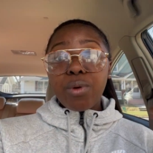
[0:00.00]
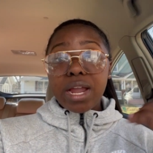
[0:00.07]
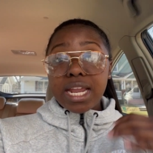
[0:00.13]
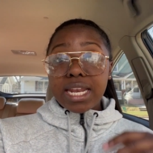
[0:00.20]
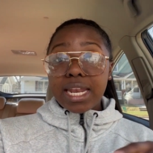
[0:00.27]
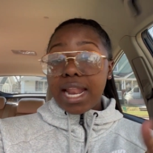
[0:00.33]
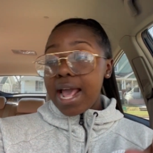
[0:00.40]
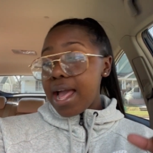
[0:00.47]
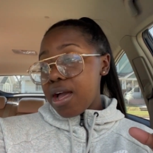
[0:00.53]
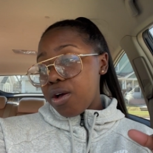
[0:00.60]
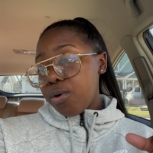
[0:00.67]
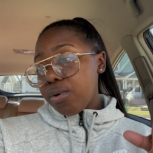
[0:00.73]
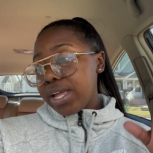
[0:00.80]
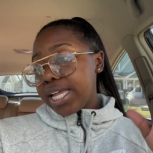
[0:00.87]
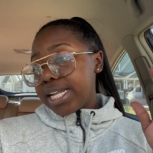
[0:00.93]
Right
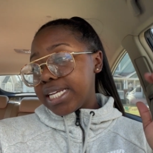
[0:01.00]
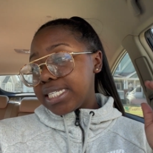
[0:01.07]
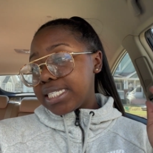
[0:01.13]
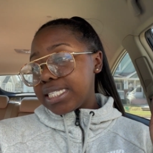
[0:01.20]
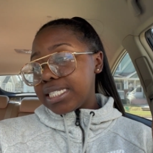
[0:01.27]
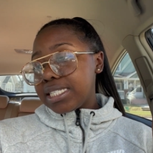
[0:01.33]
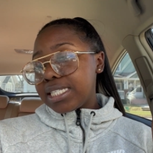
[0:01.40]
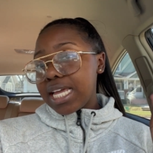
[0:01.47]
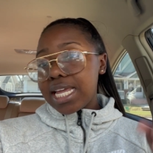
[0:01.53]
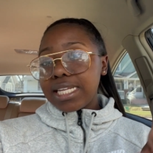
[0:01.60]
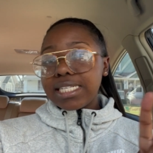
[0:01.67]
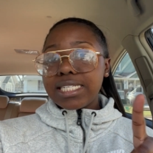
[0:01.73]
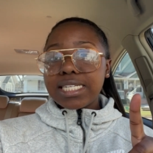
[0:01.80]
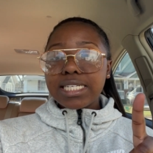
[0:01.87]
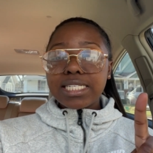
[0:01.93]
now it is
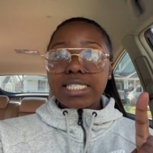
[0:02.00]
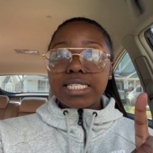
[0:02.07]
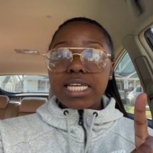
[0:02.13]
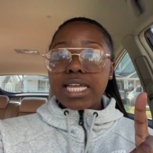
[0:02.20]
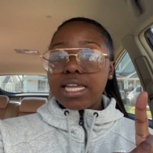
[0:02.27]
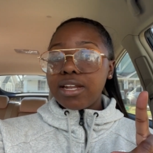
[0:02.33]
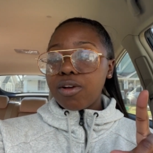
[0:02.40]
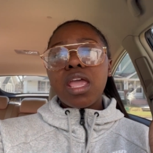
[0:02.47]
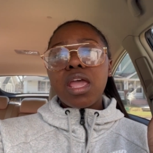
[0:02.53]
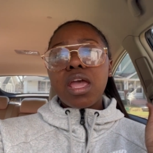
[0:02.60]
10:16.